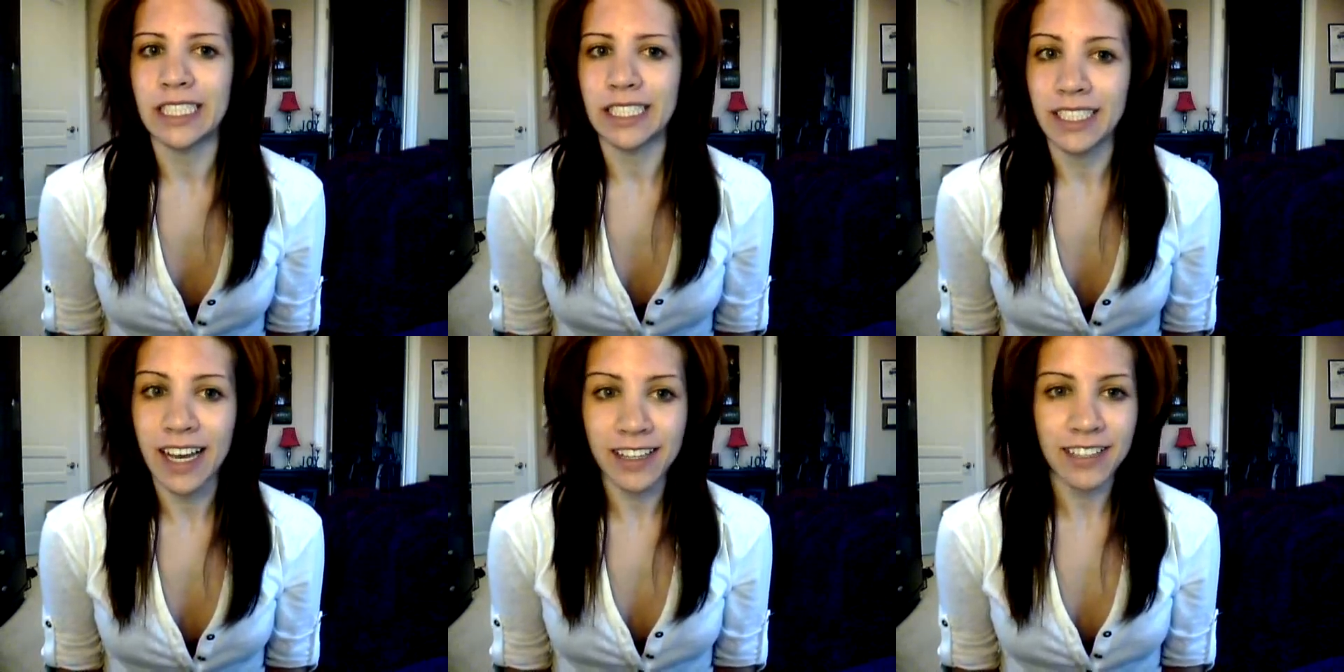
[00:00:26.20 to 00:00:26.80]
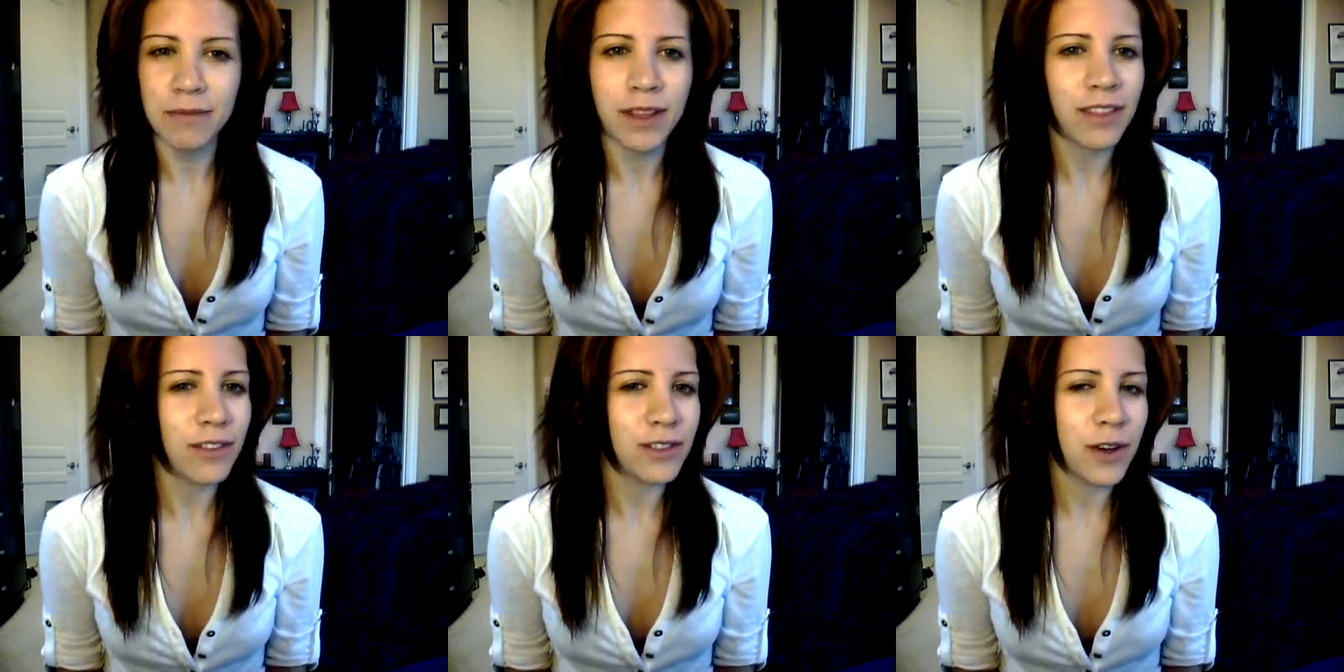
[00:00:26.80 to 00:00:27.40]
last
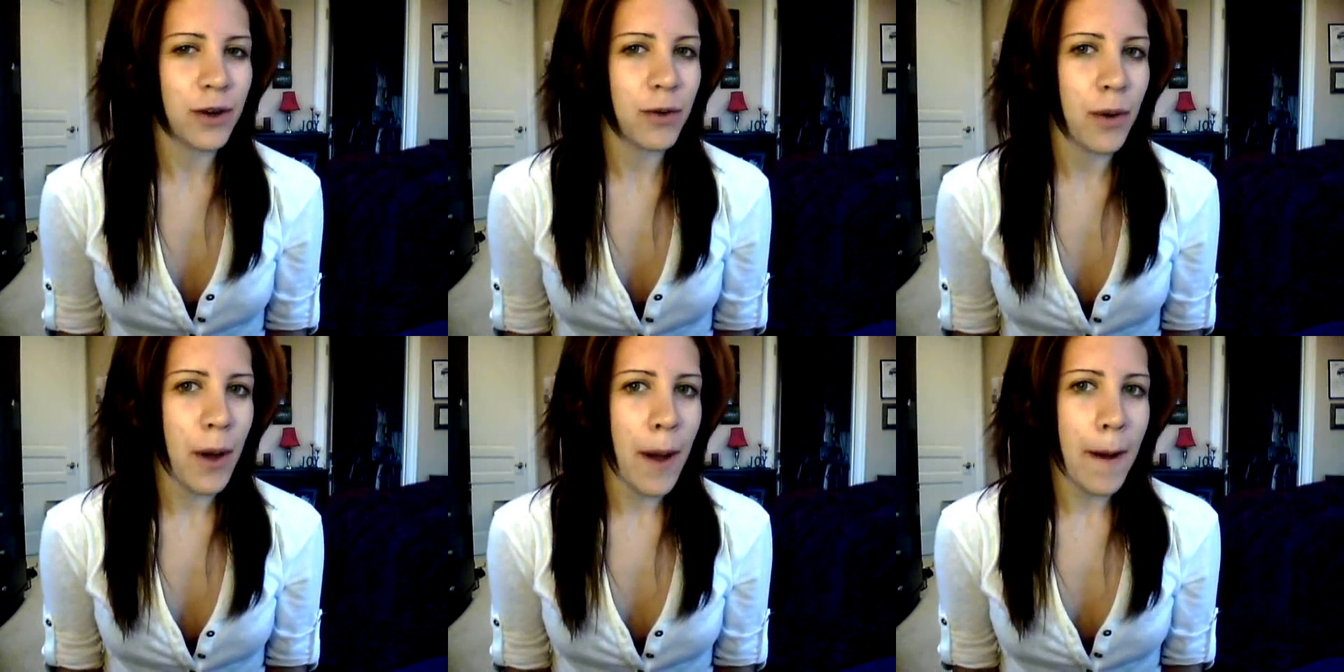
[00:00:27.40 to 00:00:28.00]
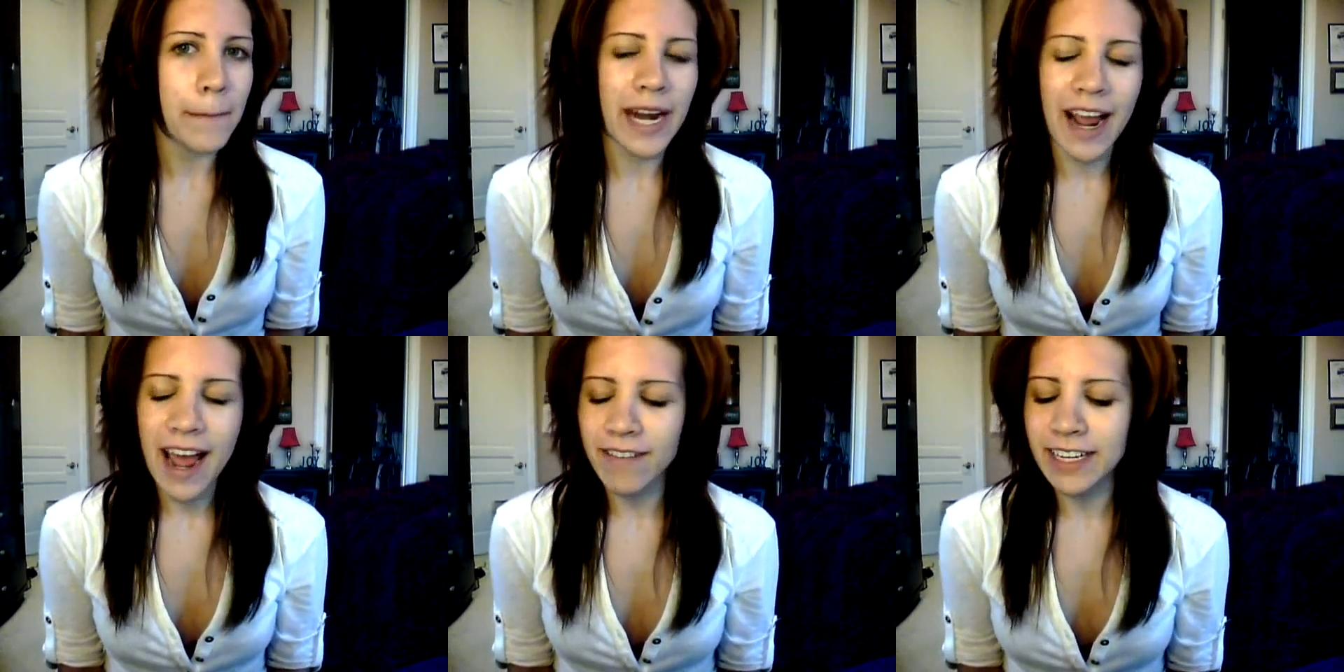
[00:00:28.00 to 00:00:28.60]
month or so, but
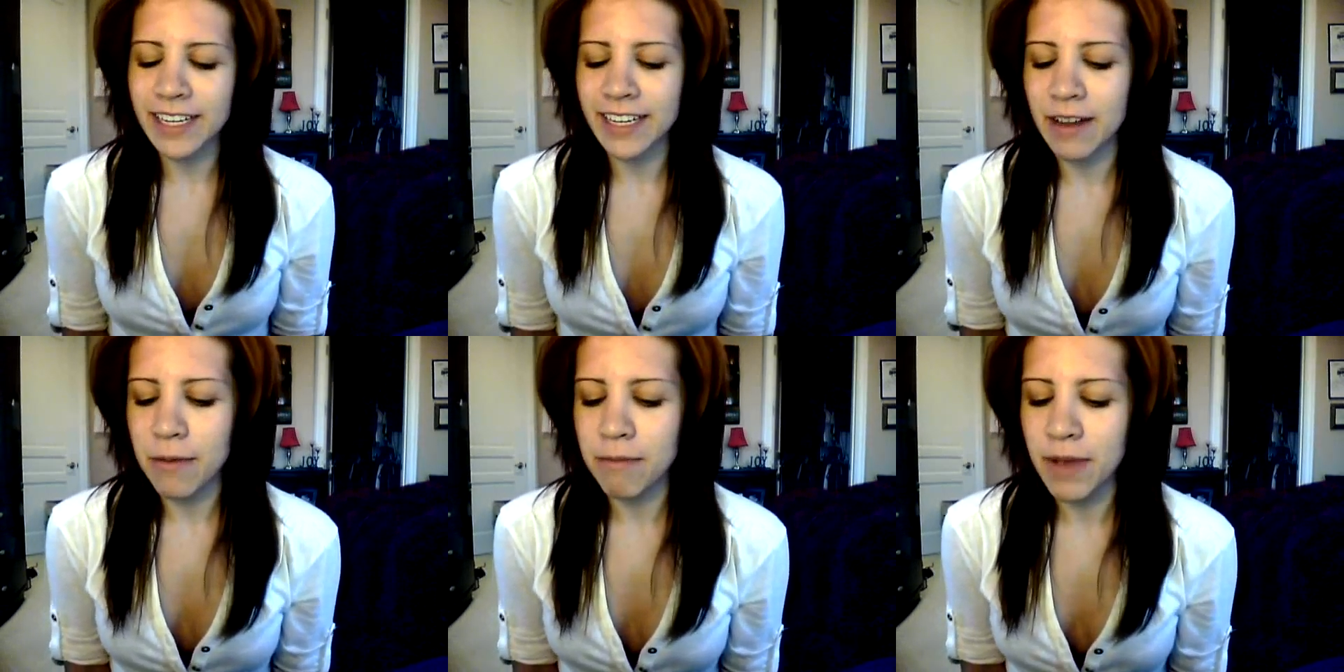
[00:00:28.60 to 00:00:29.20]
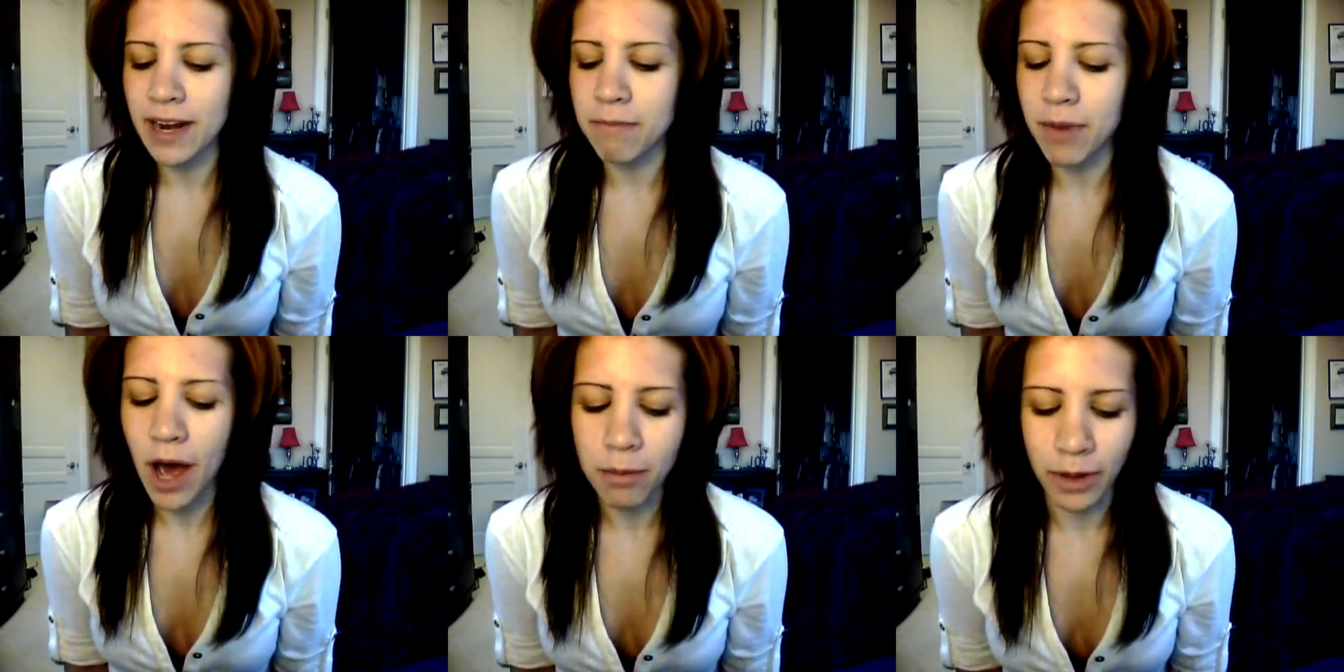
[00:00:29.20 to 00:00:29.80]
I haven't made
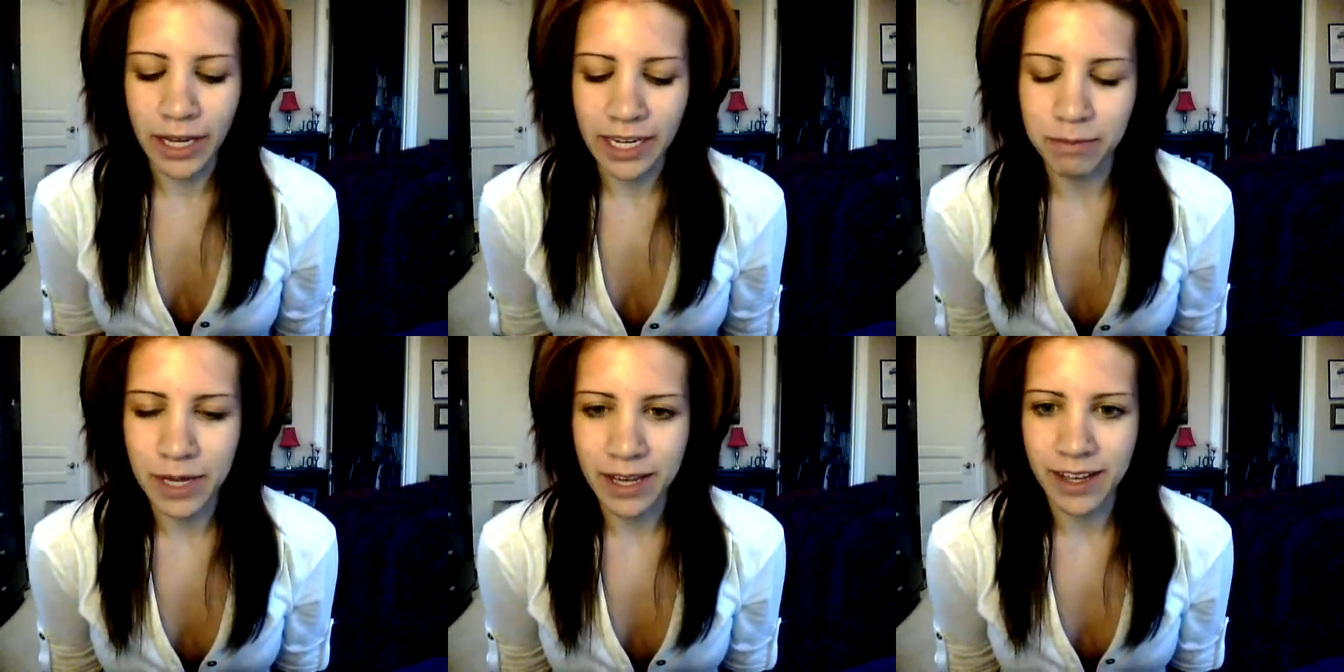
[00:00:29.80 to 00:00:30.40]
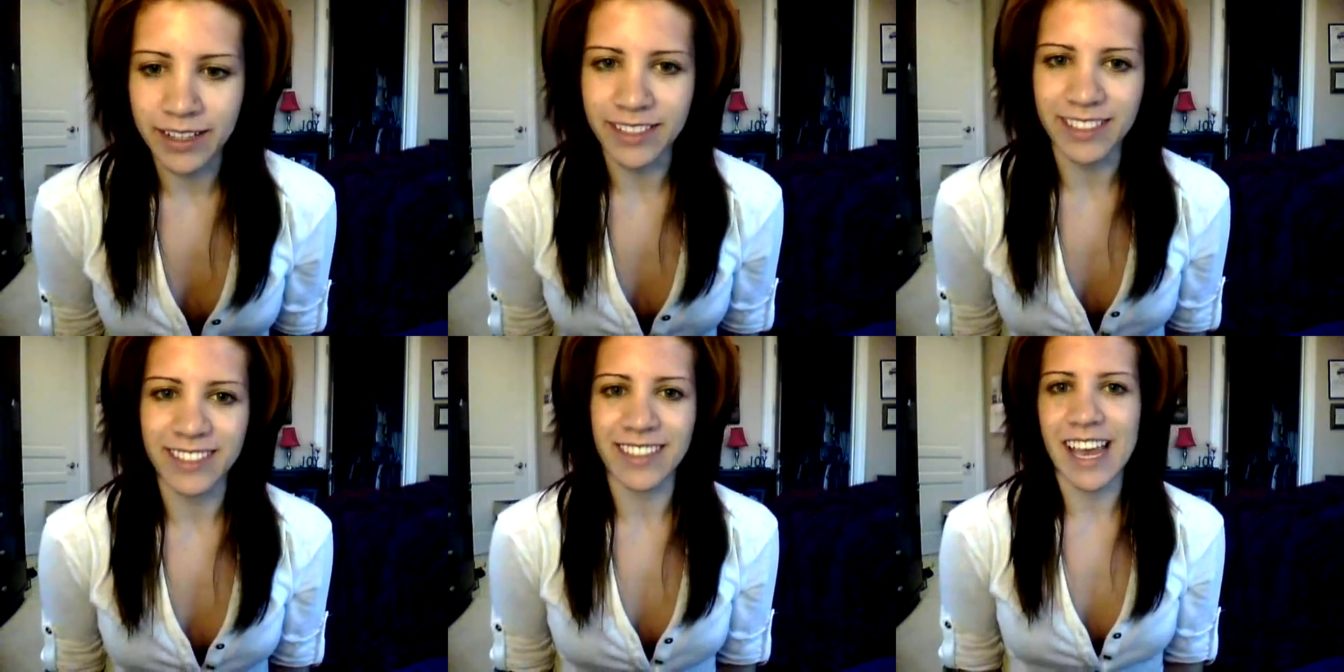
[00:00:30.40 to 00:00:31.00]
it public
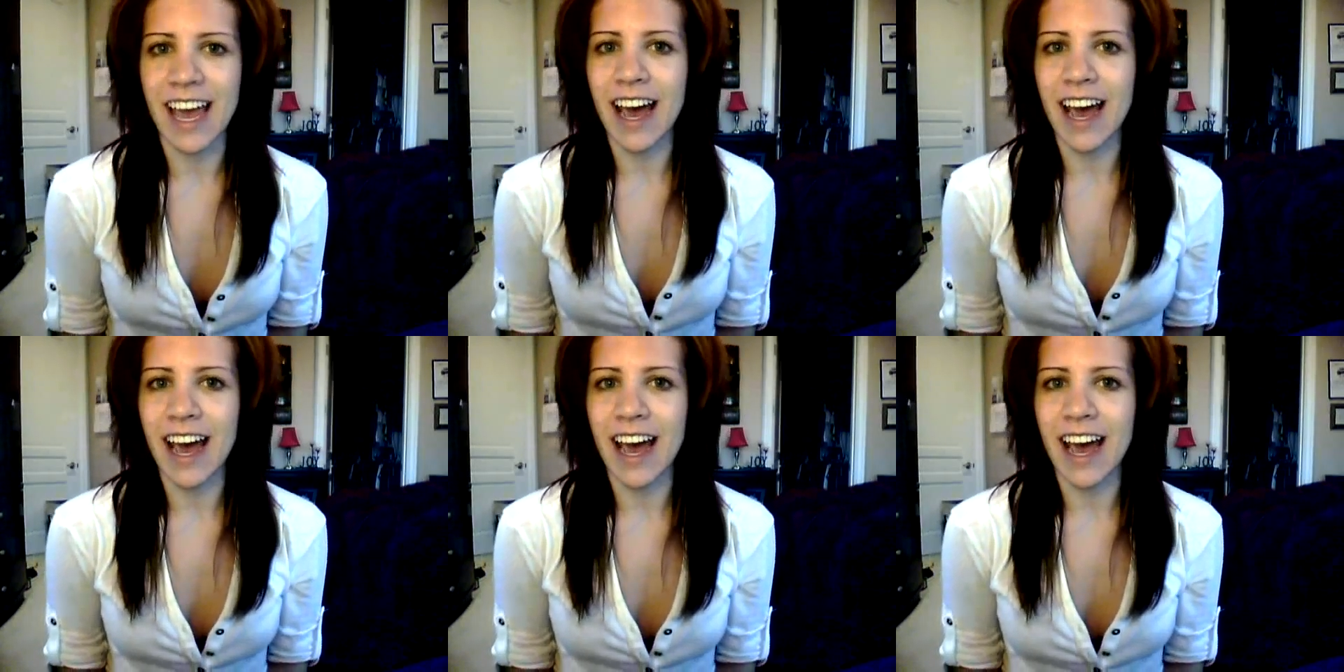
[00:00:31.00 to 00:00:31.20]
because